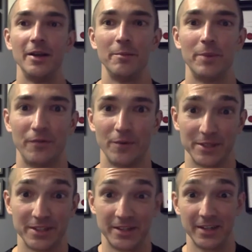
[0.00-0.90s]
but from a
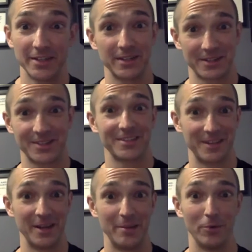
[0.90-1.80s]
statistics
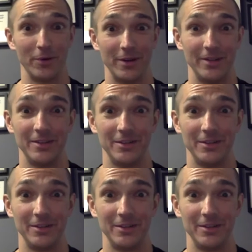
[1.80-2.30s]
standpoint,